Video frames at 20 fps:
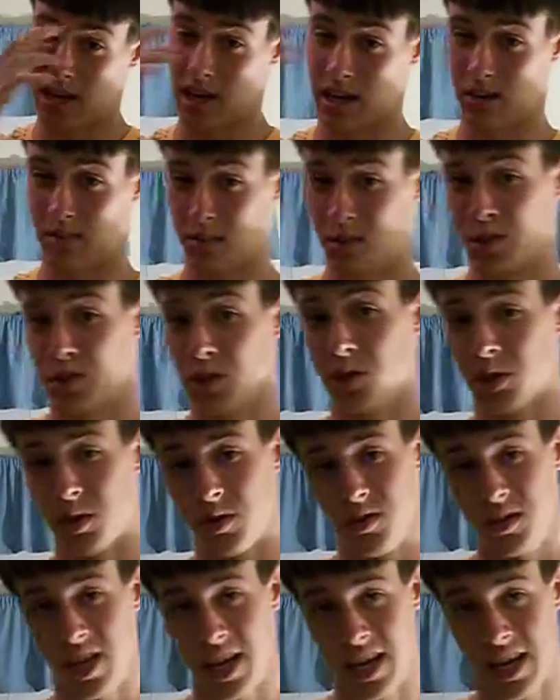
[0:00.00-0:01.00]
I would show
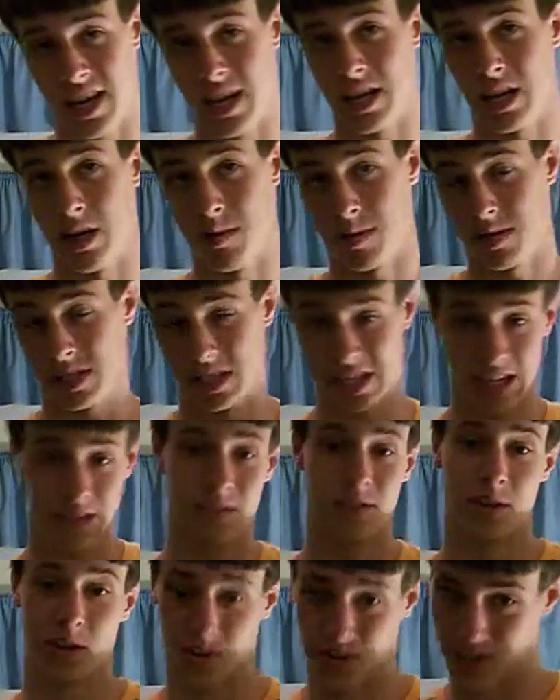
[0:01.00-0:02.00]
you that economics is
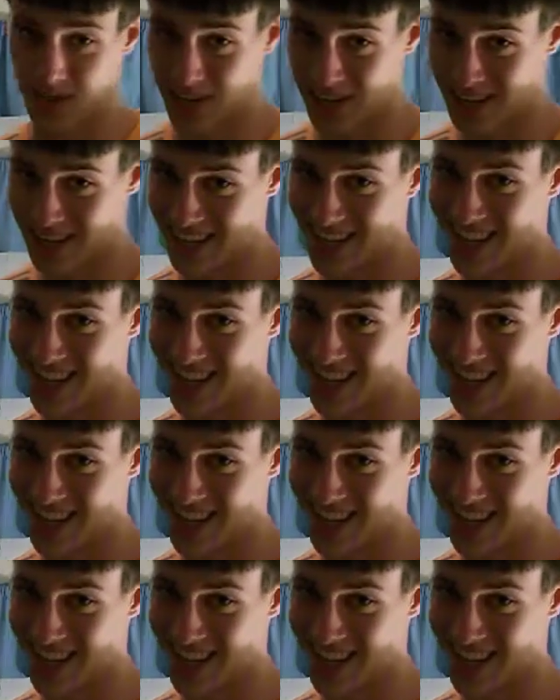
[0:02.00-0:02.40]
difficult.